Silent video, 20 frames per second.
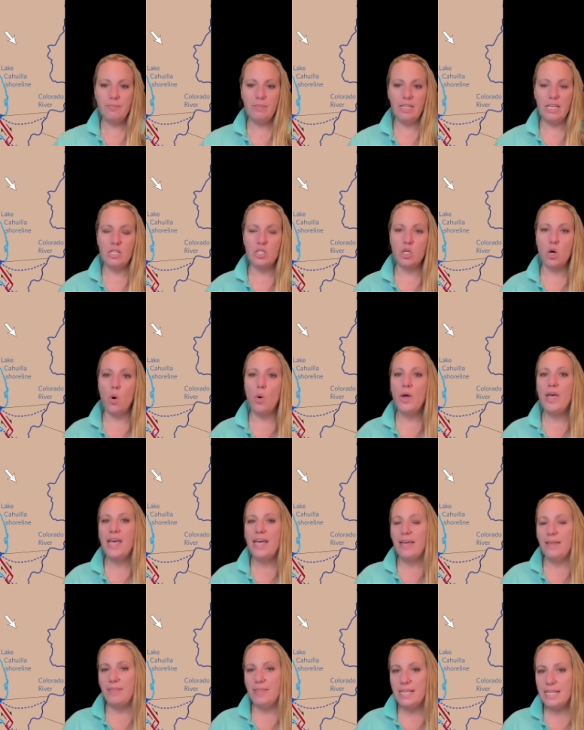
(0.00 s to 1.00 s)
So
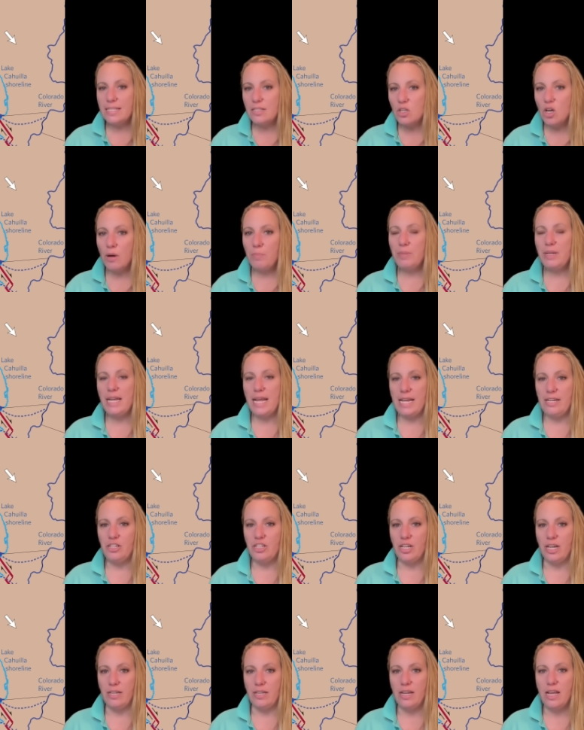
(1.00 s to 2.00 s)
this
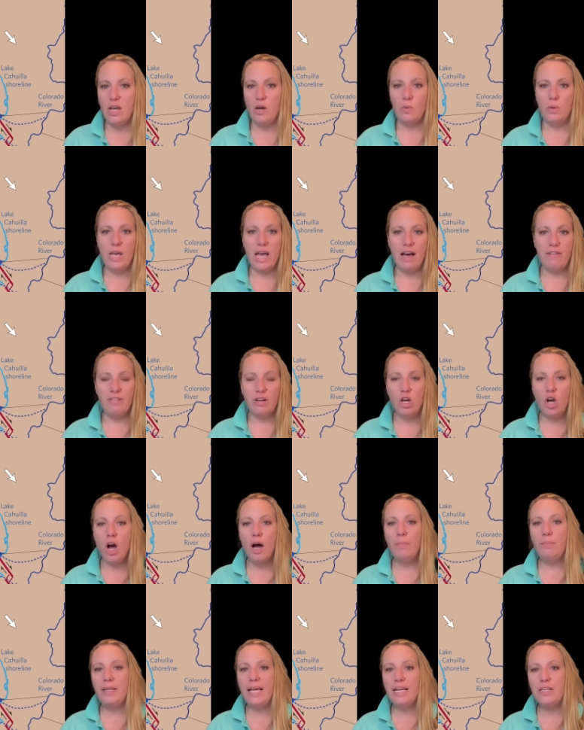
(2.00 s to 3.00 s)
combination, we have a
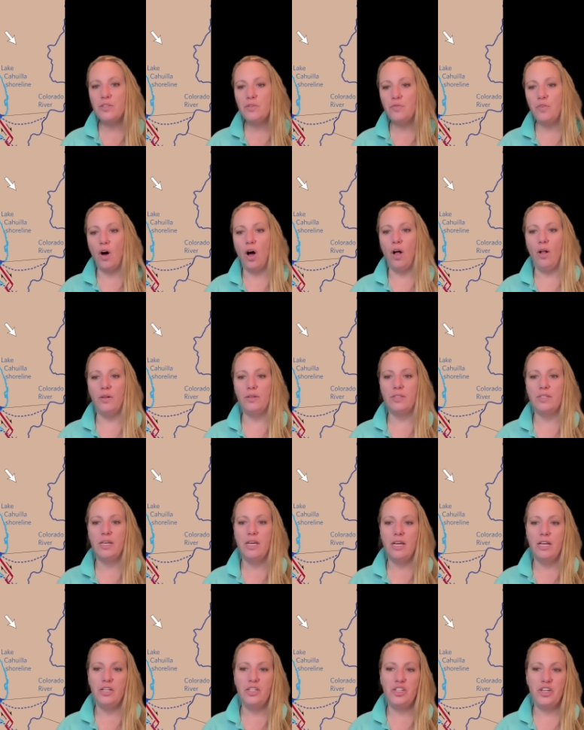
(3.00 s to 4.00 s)
complex fault
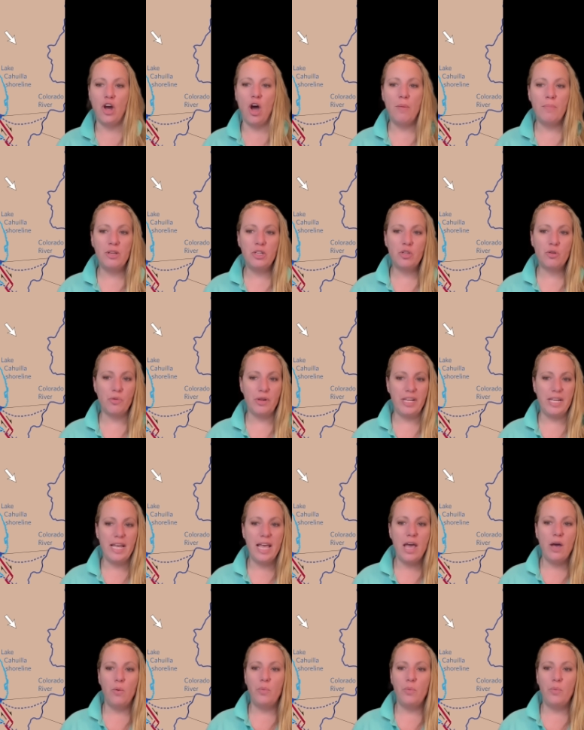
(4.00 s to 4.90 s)
geometry,